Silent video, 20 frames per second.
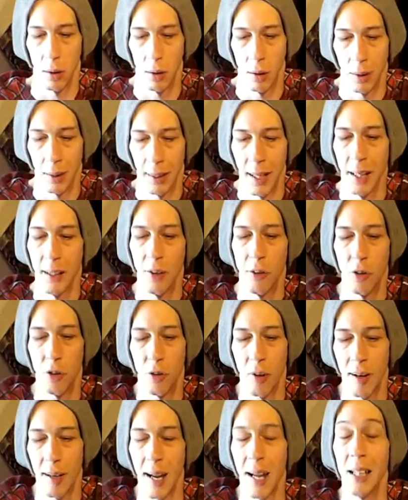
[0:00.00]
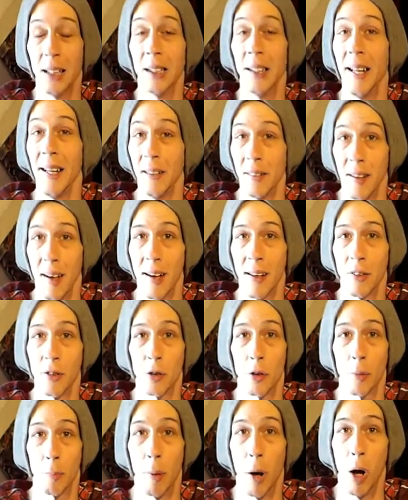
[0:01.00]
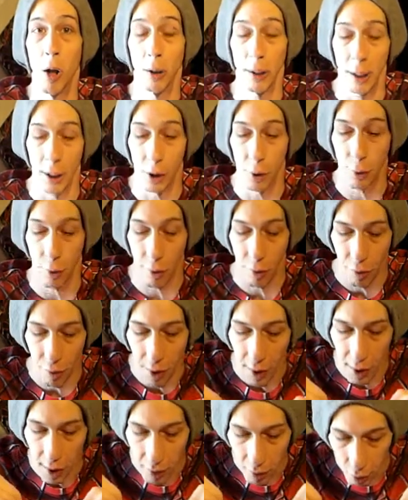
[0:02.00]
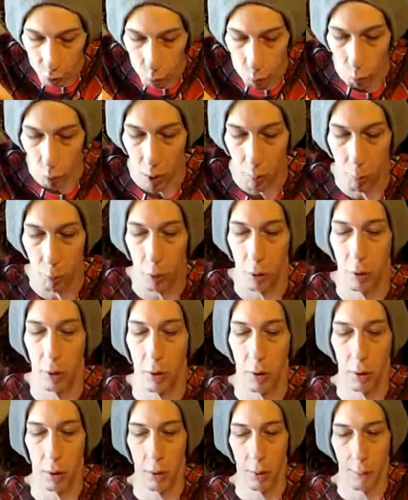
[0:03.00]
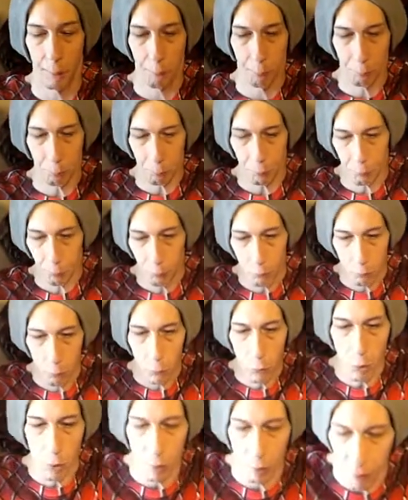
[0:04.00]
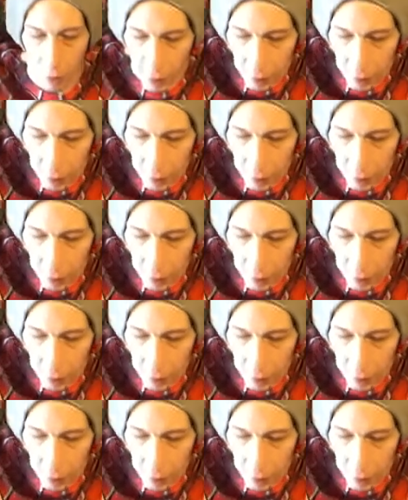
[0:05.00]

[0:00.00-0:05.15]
again, this is like a latex or polyurethane rubber. The